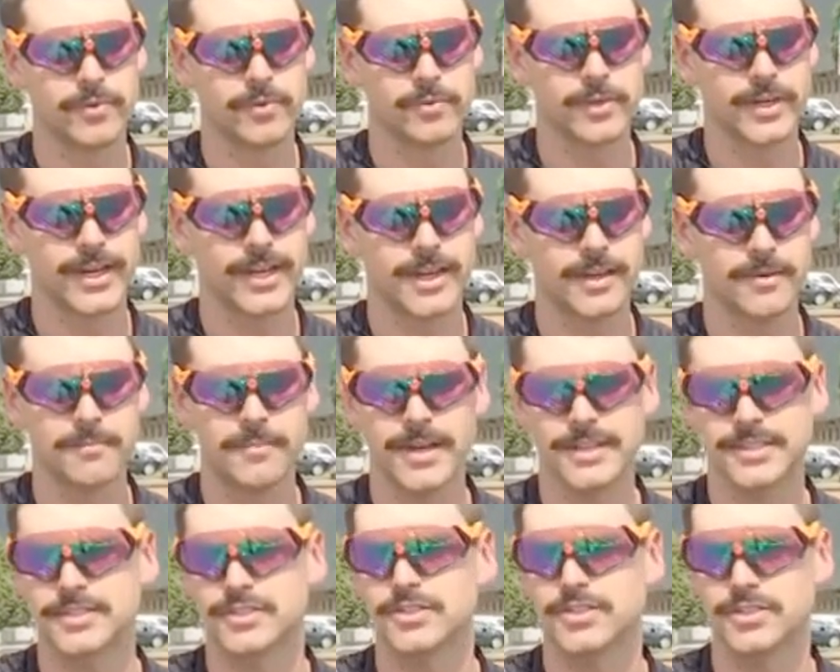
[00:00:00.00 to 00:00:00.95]
when I get
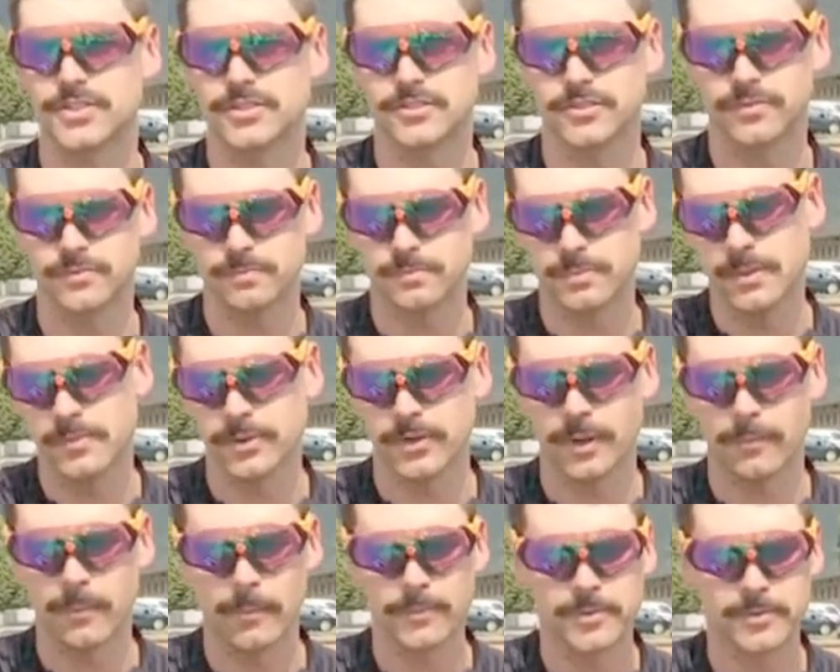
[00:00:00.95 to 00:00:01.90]
messages or people
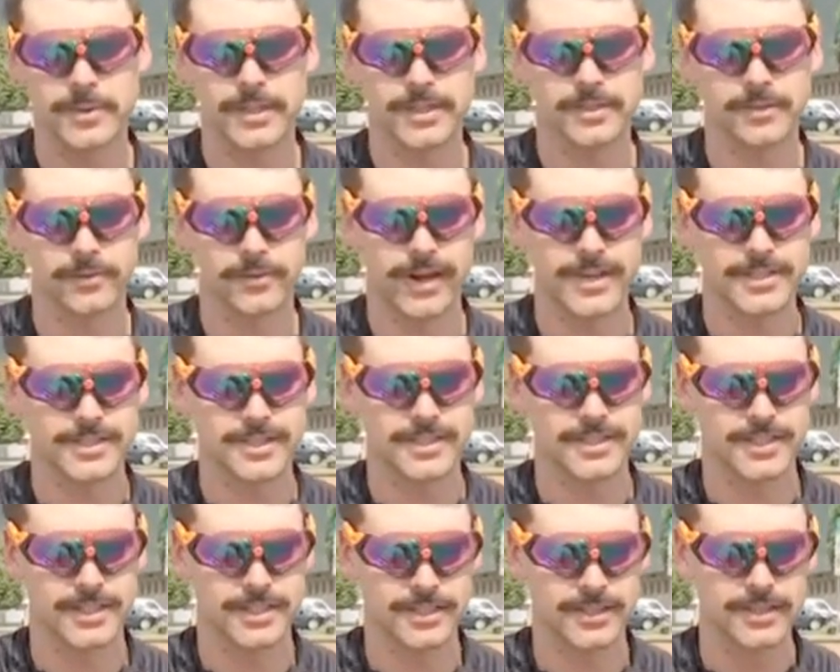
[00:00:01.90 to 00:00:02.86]
come up to me at the
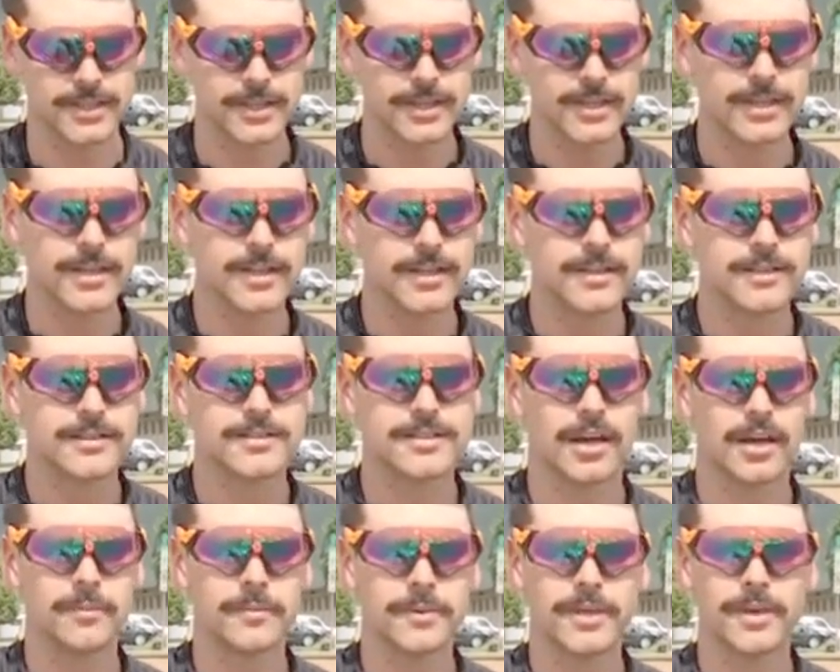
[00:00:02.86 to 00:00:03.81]
races and
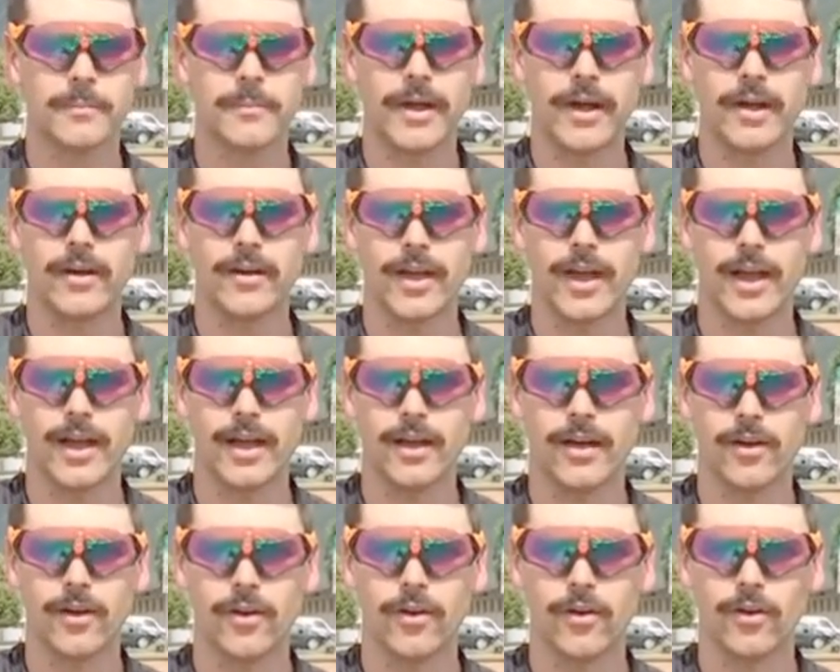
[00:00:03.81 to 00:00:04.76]
tell me about
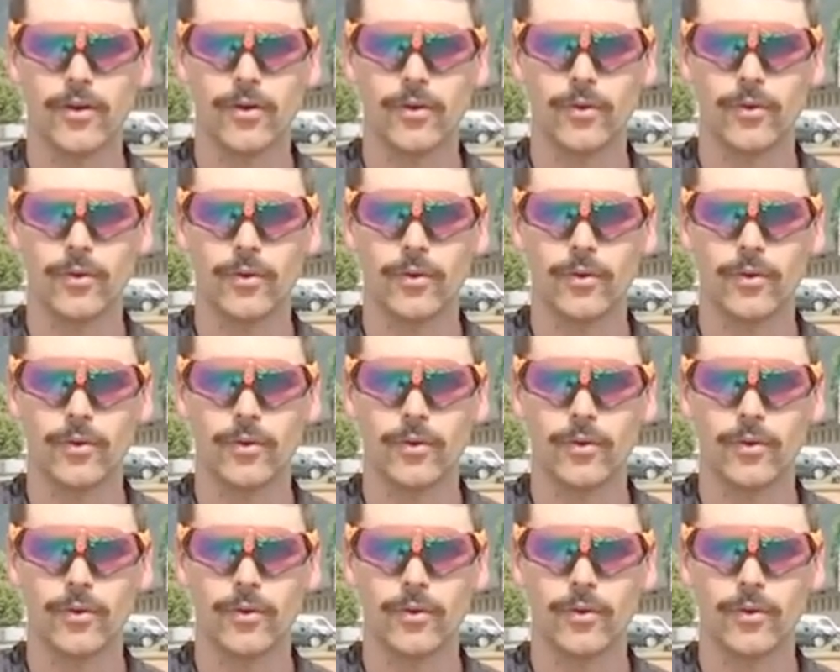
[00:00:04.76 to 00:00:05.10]
how